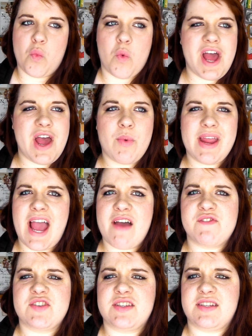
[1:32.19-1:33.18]
Where we
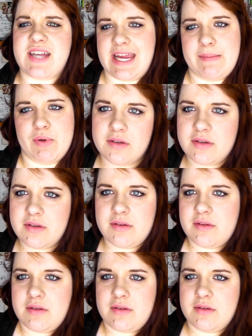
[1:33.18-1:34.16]
have
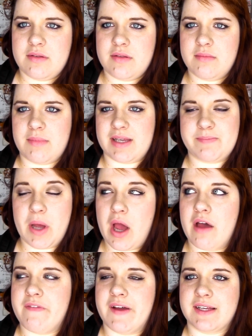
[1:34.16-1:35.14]
stables. Makes
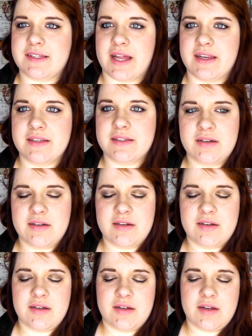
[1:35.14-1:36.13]
perfect sense.
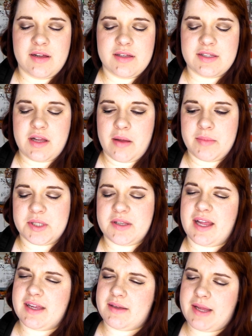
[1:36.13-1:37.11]
So I'm just
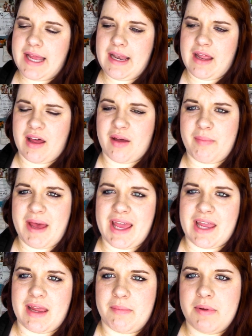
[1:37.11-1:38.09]
like, Hitler,
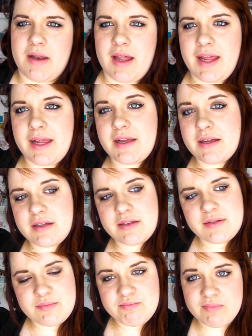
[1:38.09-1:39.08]
babe, like,
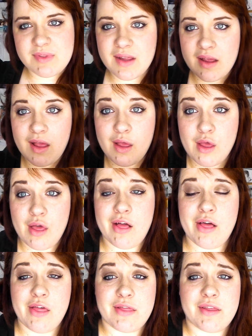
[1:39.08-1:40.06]

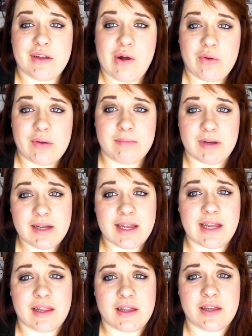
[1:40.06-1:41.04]
the golden
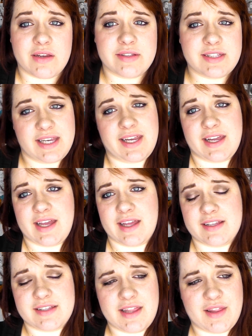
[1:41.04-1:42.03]
monkey that you seek
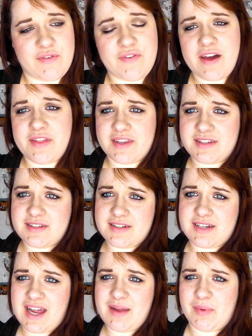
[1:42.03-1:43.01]
is in the furthest
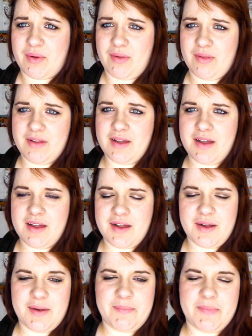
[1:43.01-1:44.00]
stable.
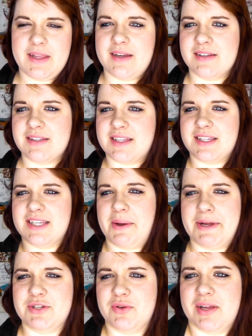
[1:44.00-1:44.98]
Because this is how
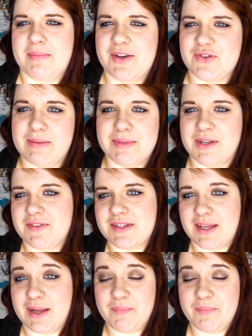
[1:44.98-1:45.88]
I talk in my dreams, obviously.